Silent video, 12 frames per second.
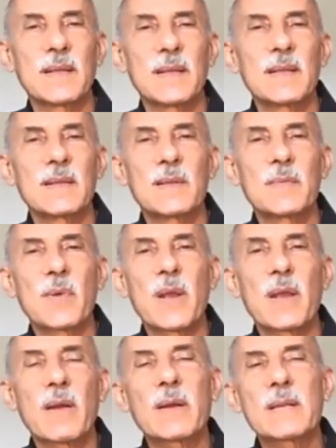to
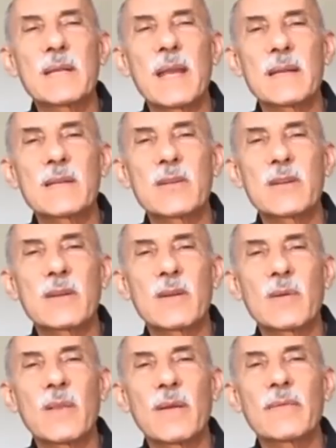bring our attention,
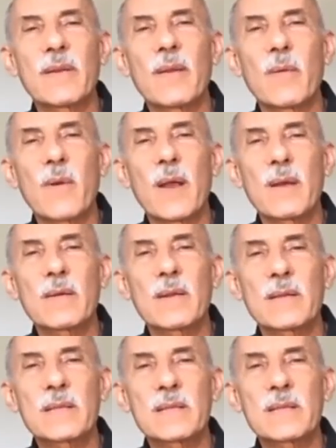our loving
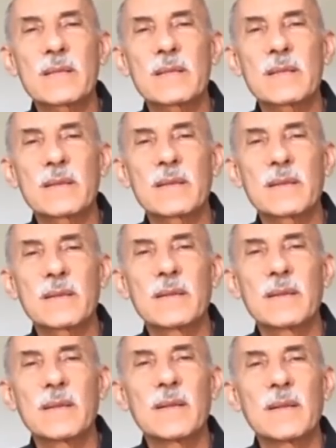awareness
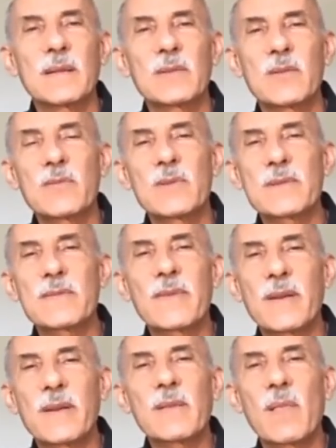to this
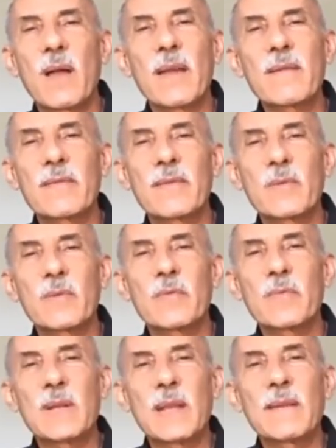very life that we've
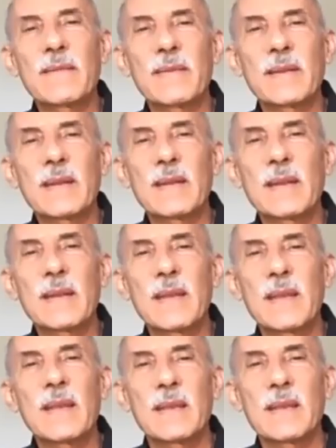been given,
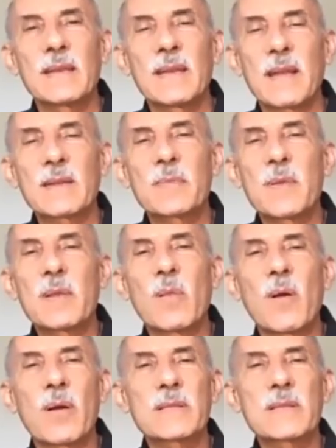not to be
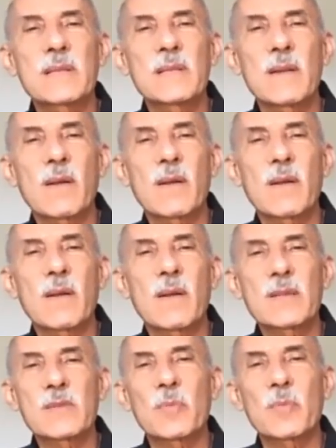lost in our
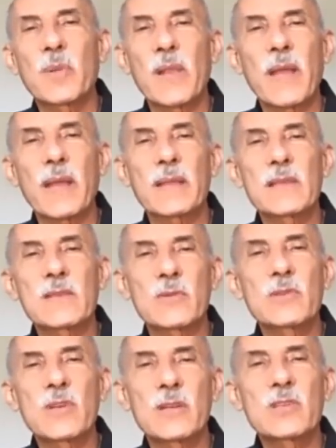thoughts or plans or
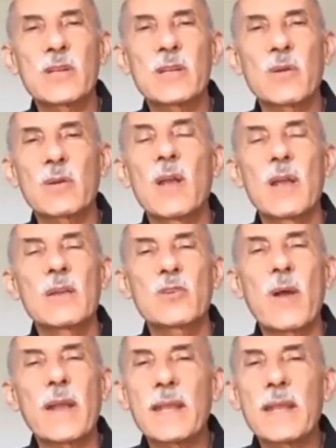judging or
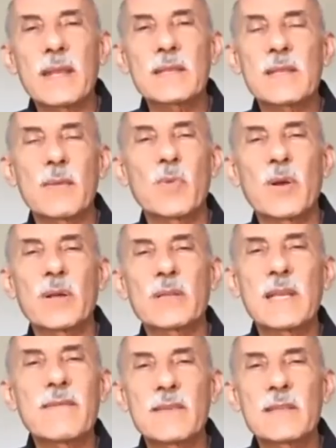trying to get somewhere else,
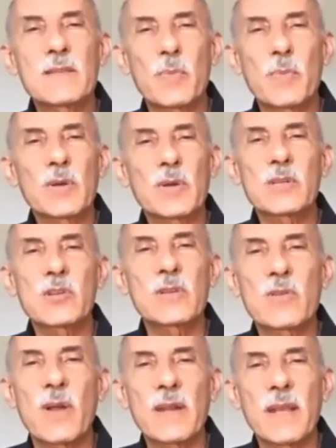even spiritually
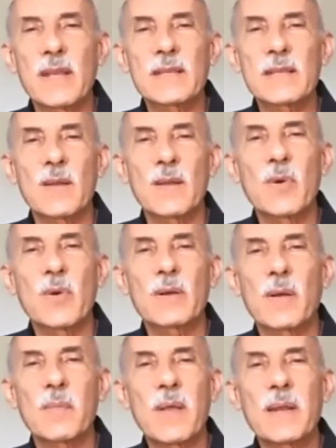trying to get somewhere in
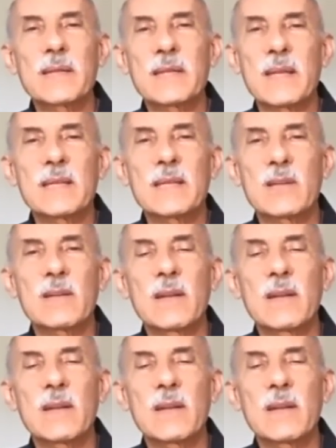our meditation,